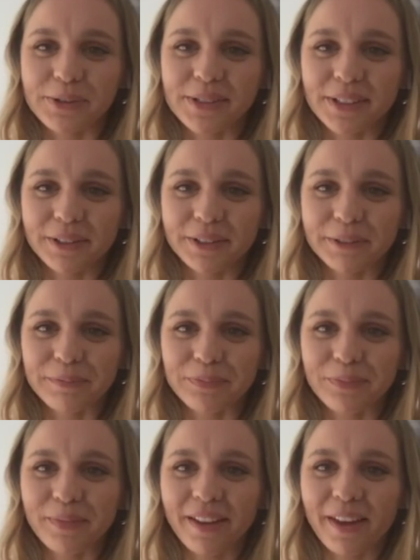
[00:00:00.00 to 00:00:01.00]
So
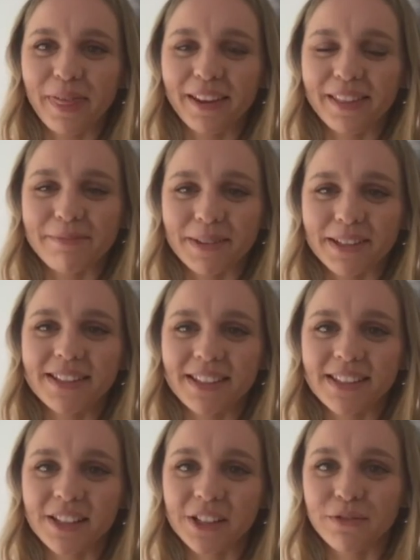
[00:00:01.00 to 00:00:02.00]
I think the best
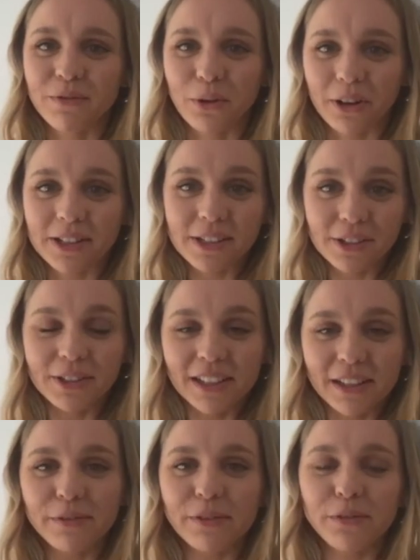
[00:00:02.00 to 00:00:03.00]
decision was to
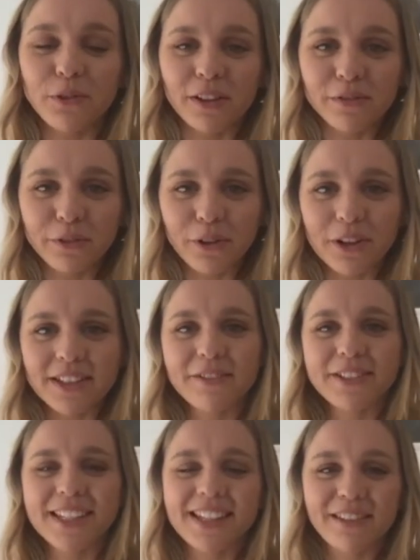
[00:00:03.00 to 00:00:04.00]
leave Frankfurt
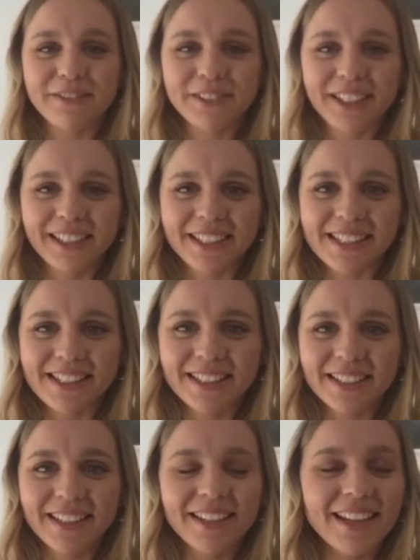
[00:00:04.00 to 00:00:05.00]
after 7 years.
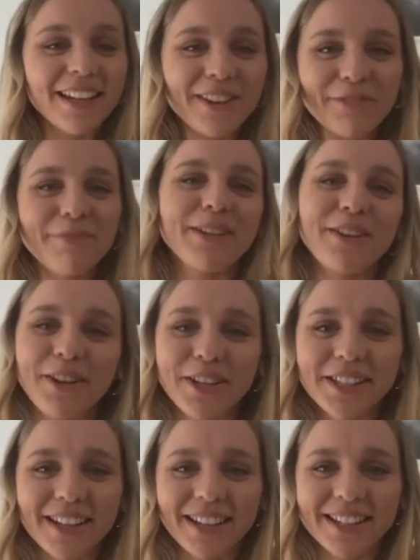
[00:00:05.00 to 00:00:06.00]
And not
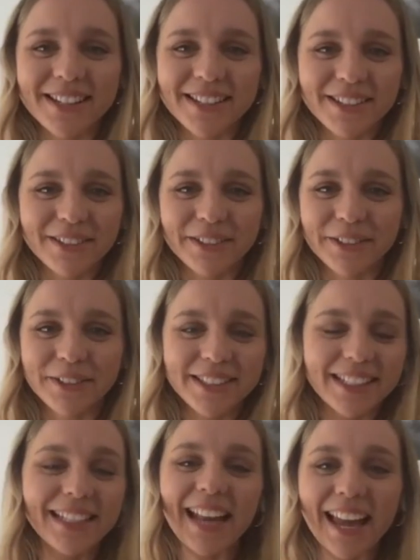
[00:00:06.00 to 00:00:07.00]
because I
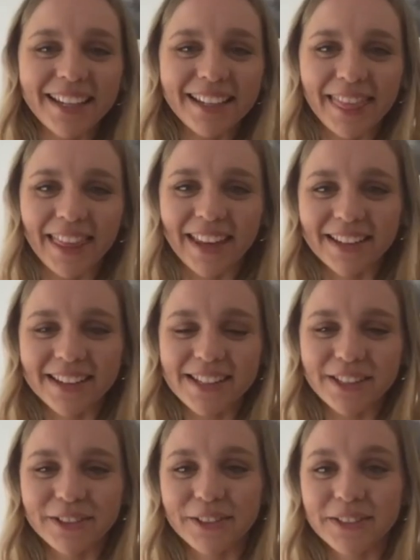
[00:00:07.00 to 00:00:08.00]
didn't like it there.
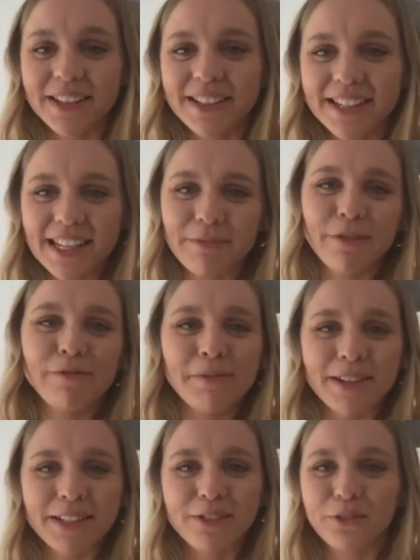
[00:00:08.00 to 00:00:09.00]
So some of my
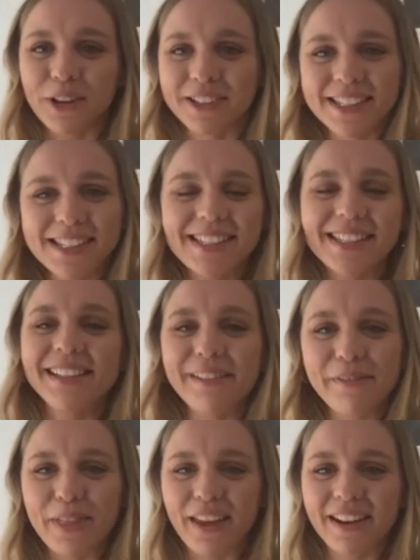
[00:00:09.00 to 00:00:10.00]
best friends still
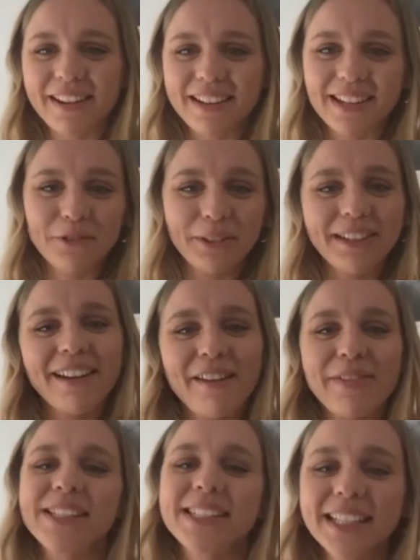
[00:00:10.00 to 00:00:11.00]
live there and I really
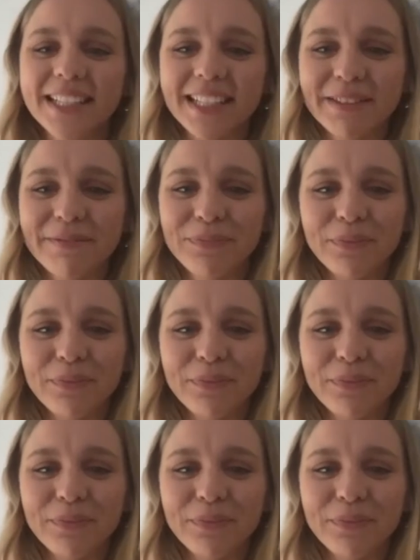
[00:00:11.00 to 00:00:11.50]
love the city.